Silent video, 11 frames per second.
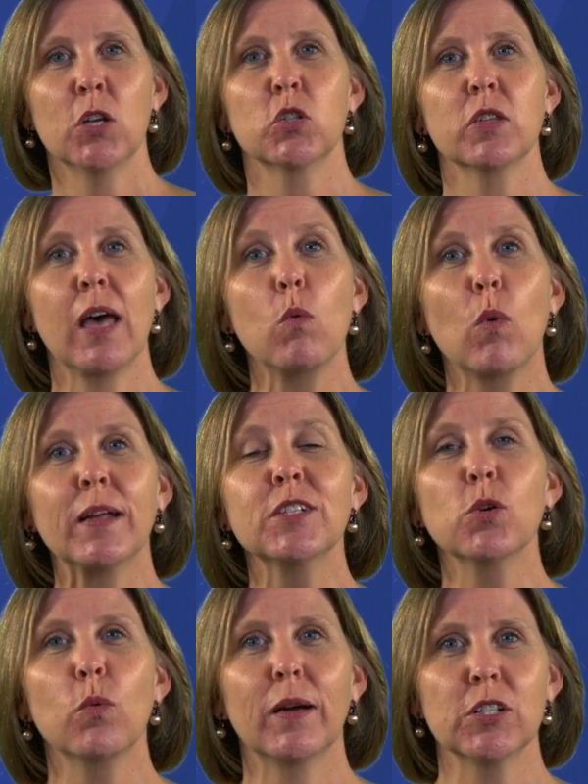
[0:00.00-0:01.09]
So that
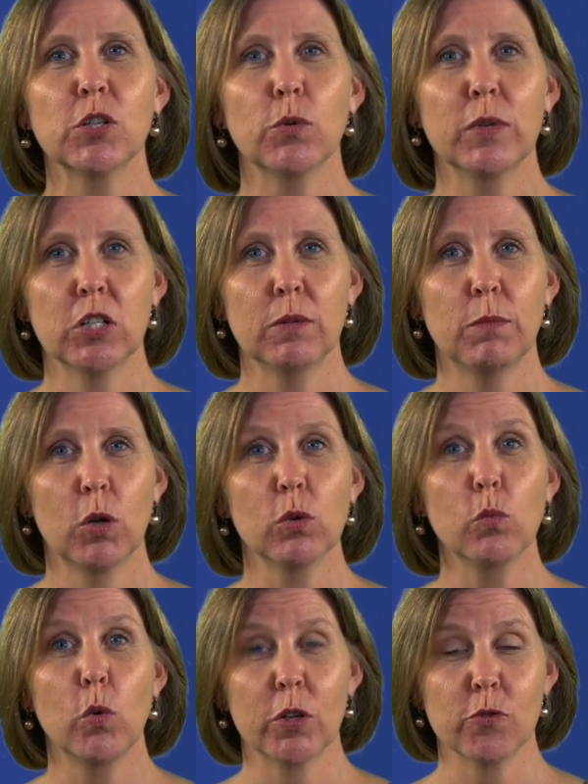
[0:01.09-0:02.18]
one-to-one tuition model
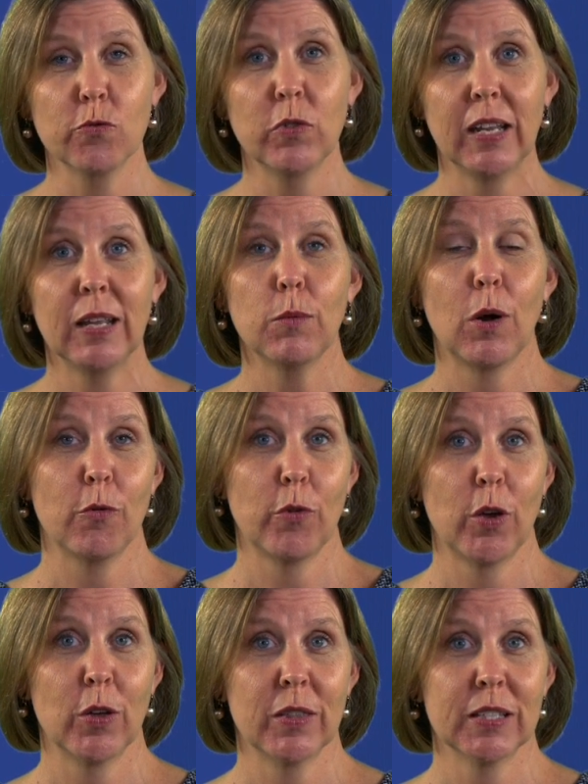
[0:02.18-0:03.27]
worked really well for
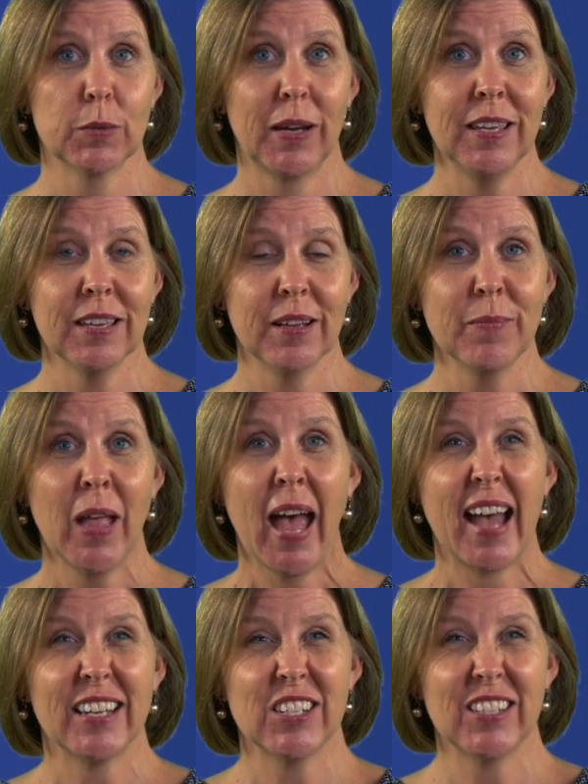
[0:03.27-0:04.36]
her this week,
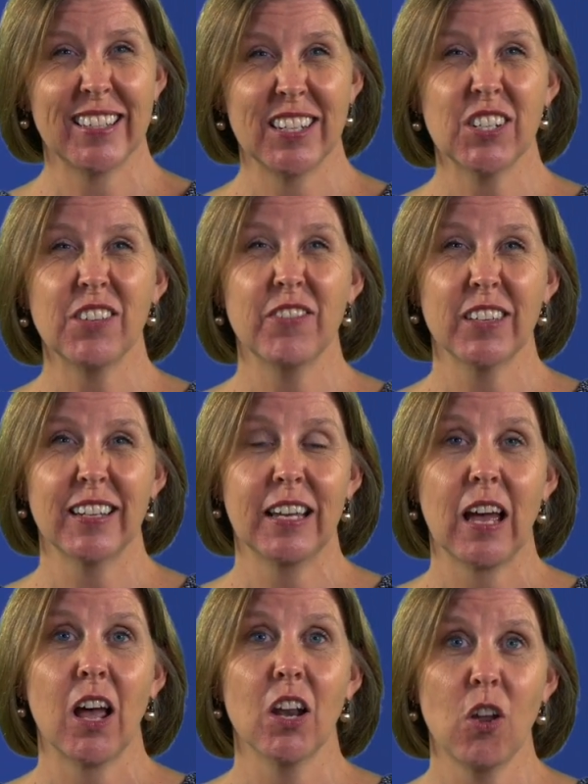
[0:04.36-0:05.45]
and she said she's feeling
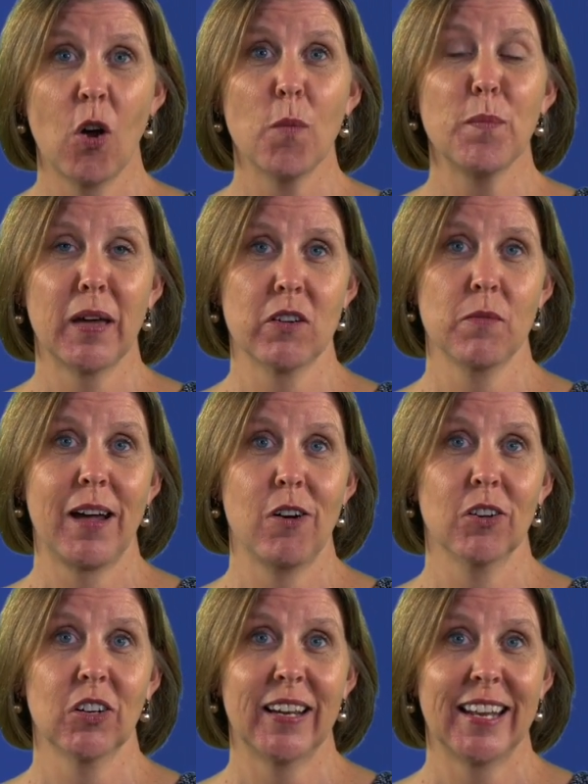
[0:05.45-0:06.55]
a lot better about
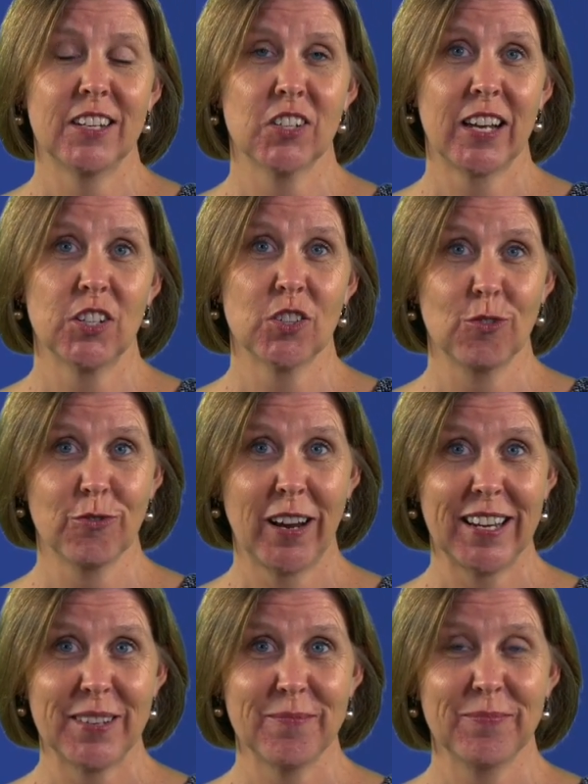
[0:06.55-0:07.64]
online education
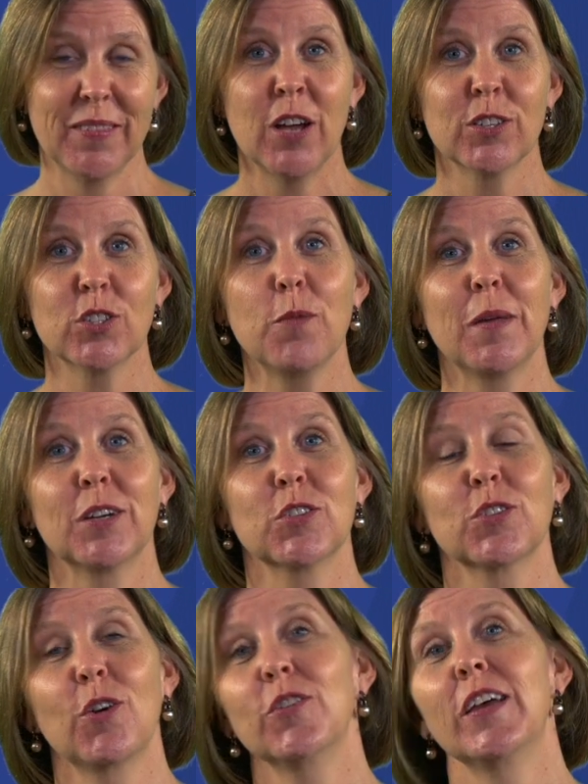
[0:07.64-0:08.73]
already. So much
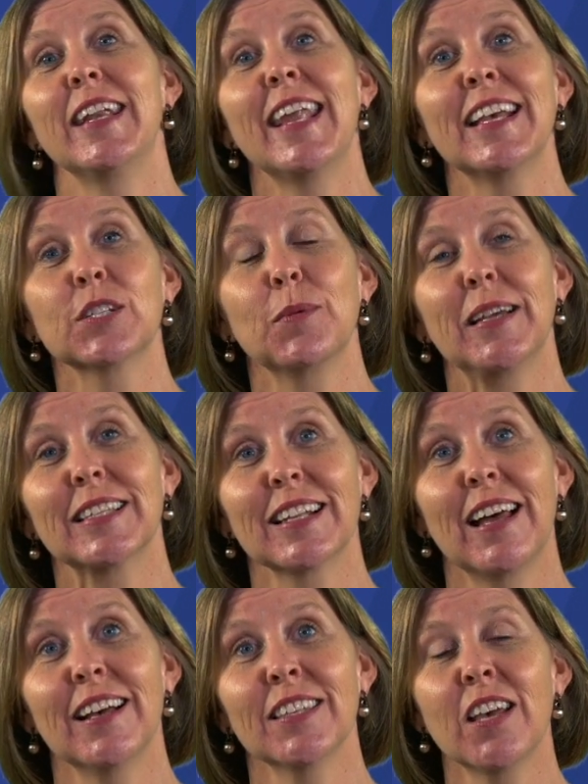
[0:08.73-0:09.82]
so that next week's
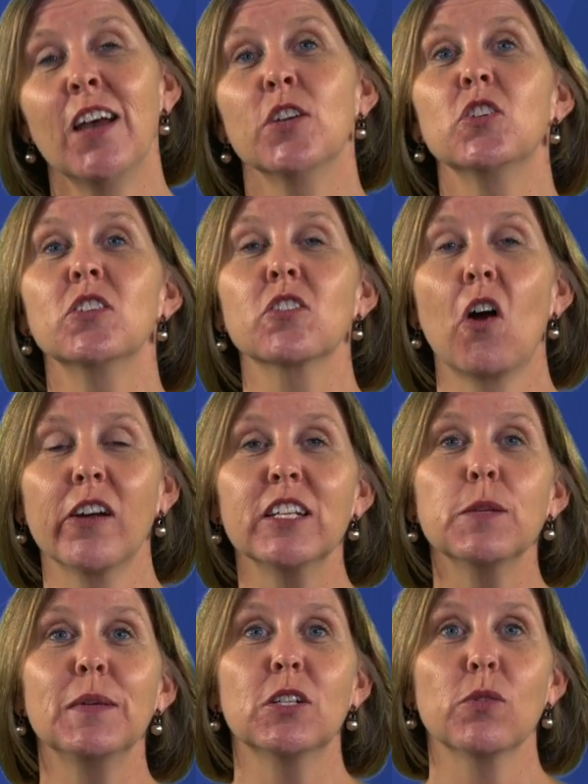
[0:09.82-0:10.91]
class, she's going to
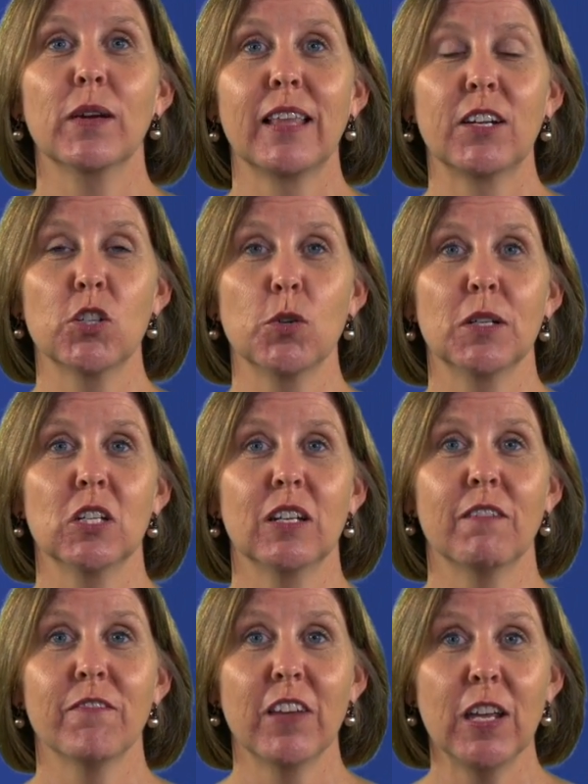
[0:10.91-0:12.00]
be doing that tuition and
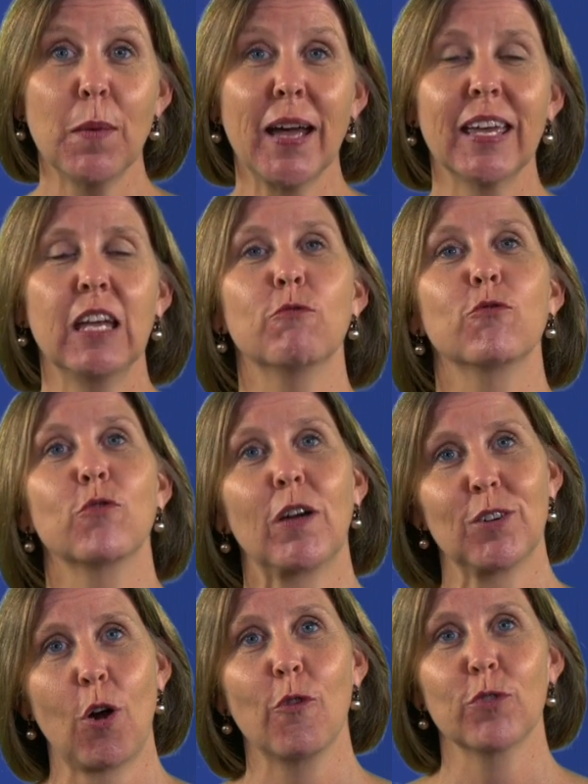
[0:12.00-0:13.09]
feedback in front
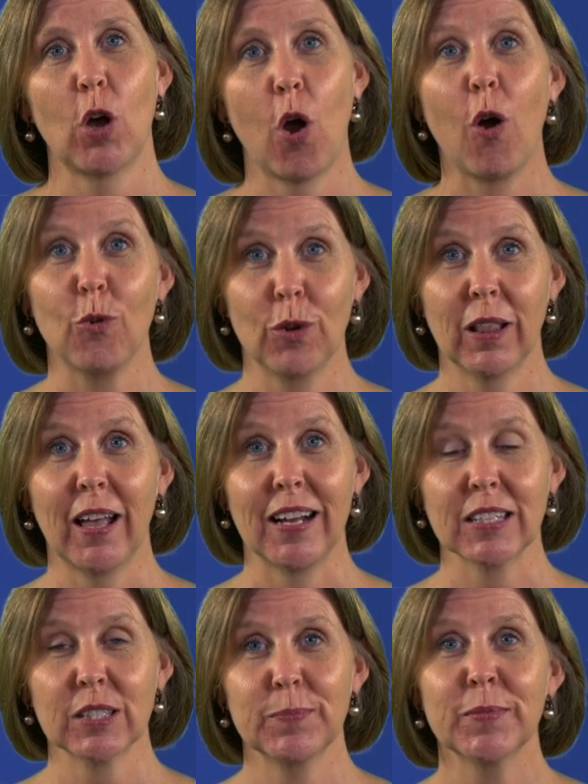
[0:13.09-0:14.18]
of the whole
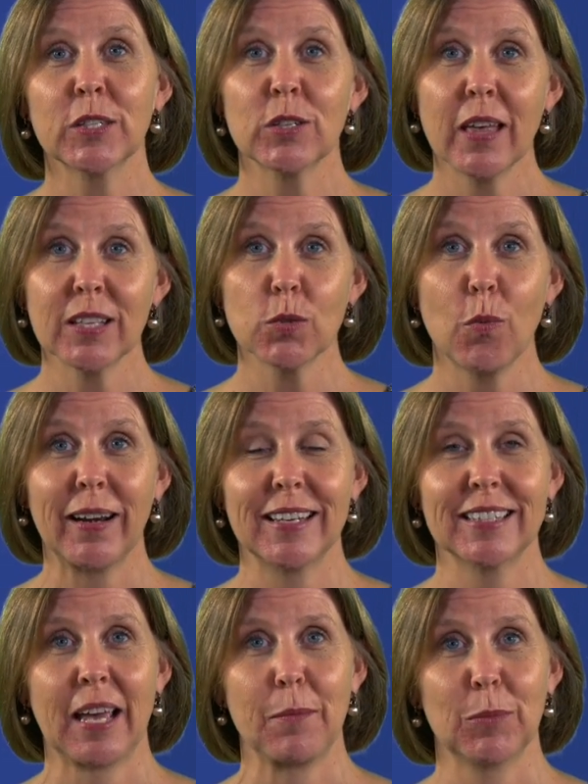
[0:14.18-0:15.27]
class. So that's one
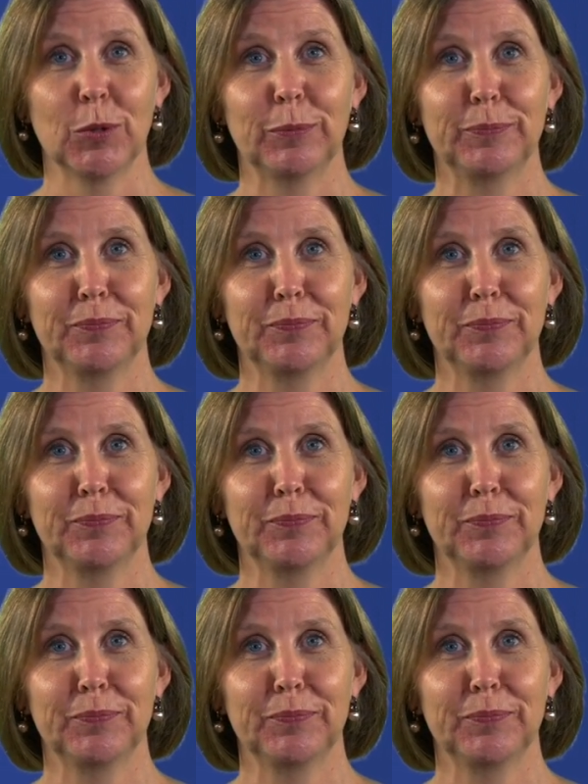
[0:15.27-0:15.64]
example.